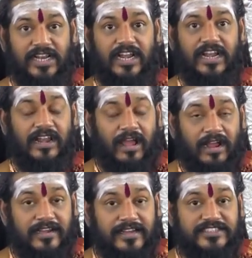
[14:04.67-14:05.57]

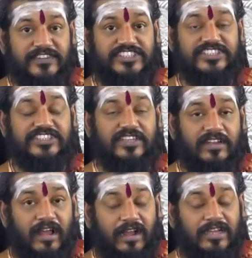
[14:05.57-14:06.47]
Knowledge which is
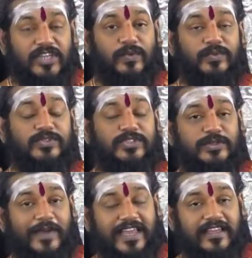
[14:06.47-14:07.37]
not
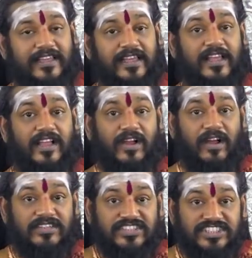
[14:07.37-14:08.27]
used by
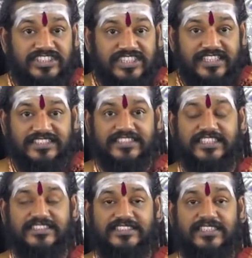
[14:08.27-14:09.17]

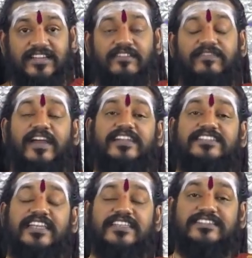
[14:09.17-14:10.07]
consciousness for
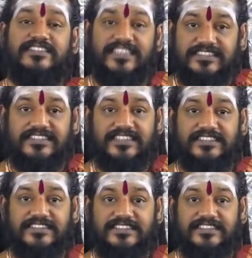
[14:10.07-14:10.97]
its
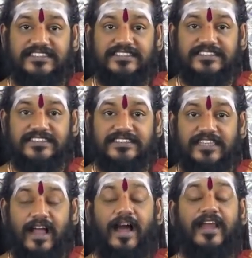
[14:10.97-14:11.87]
existence
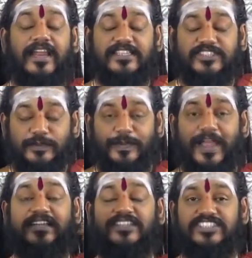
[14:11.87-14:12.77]
or
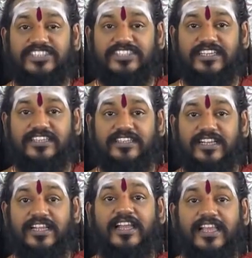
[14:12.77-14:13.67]
expansion
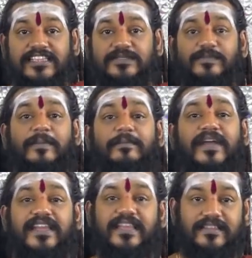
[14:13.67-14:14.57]
is
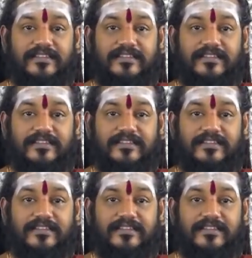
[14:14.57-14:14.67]
memory.